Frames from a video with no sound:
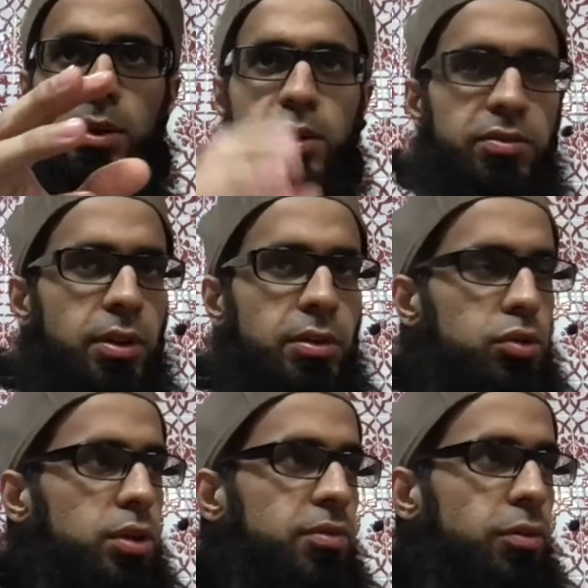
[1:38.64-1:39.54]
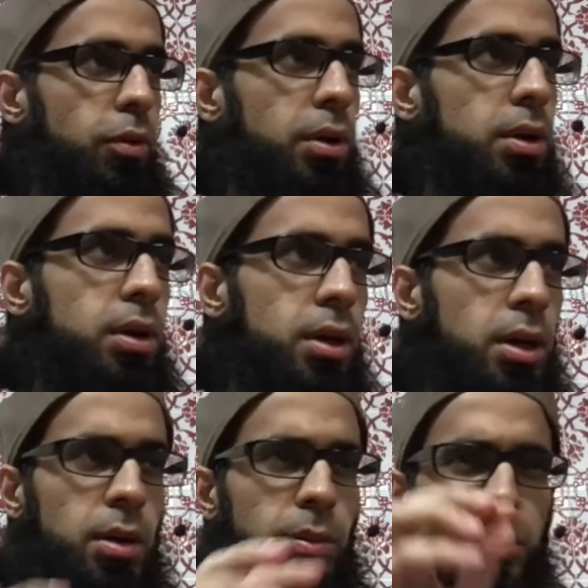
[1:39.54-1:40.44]
very straightforward,
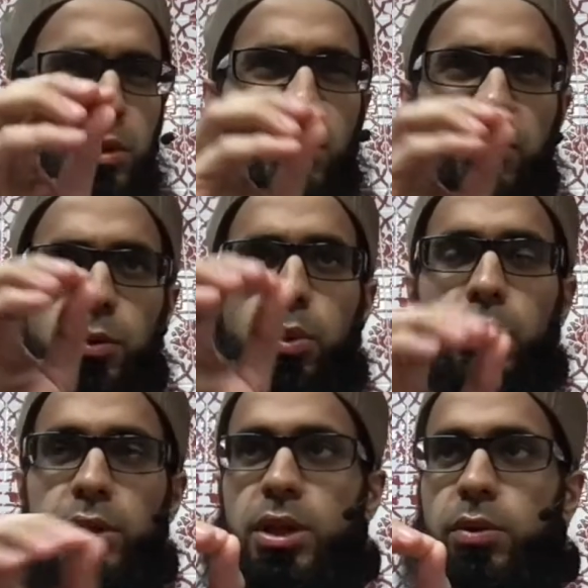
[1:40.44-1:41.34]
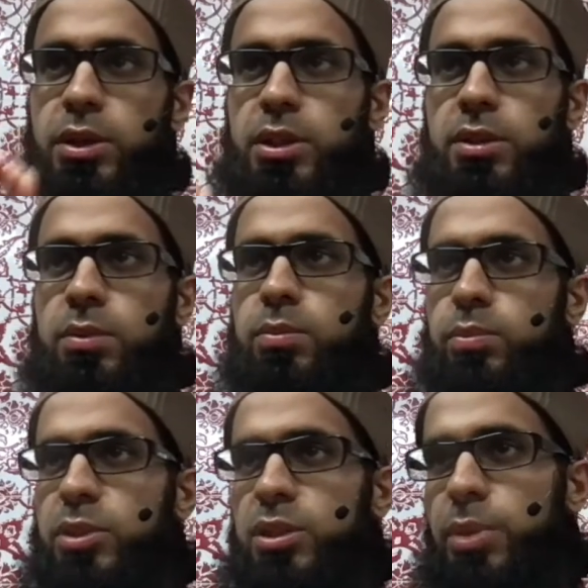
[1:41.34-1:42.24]
but there's a few points I want to
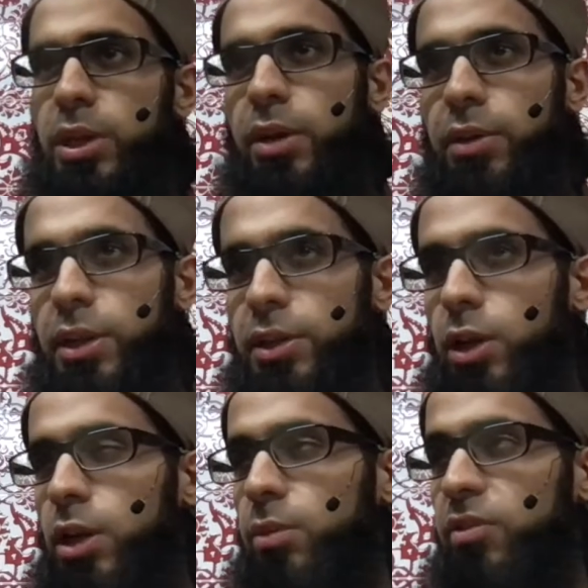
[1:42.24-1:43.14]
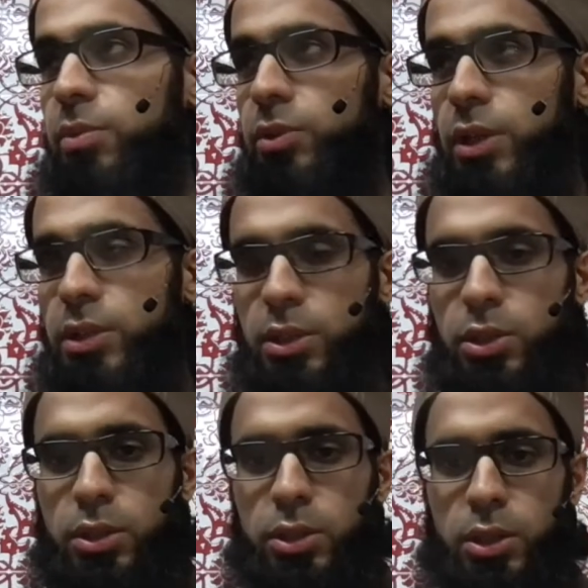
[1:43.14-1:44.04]
just pick out and talk about from the
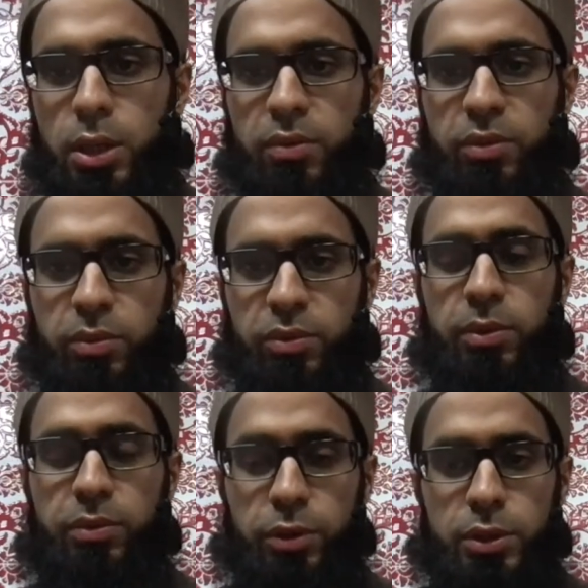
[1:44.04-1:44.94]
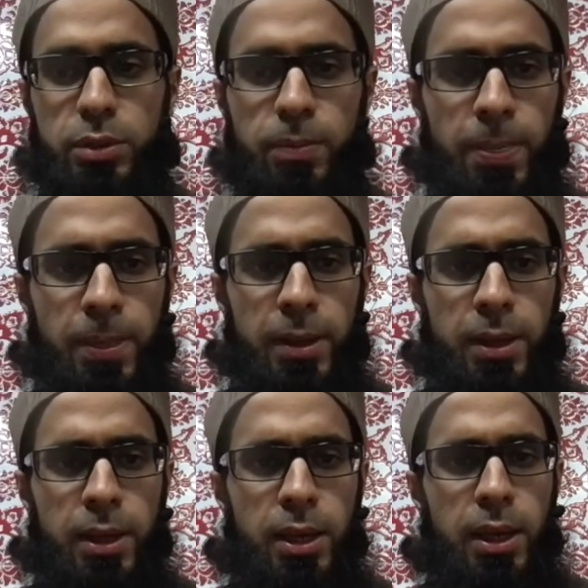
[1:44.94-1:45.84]
translation inshallah, from the verse.
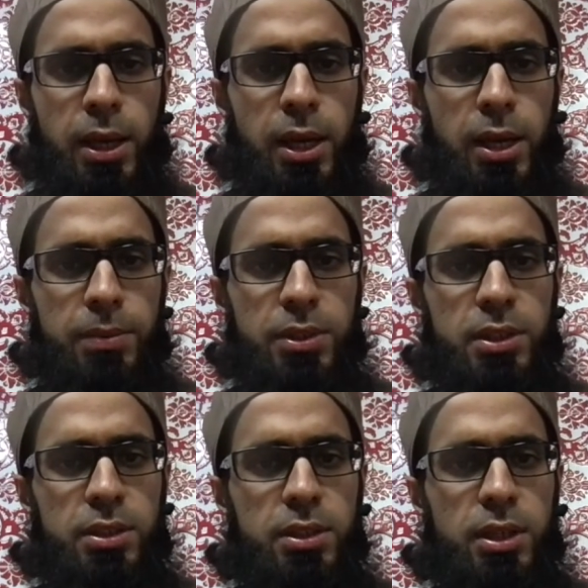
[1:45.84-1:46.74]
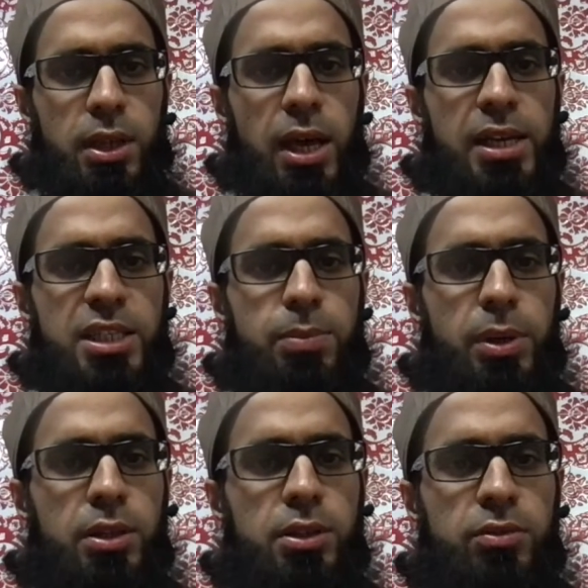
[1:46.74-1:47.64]
And this is the last
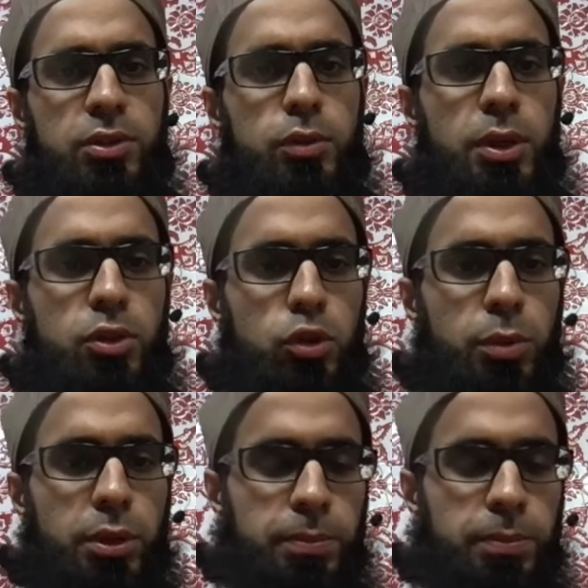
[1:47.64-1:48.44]
page of Surah Az-Zumar,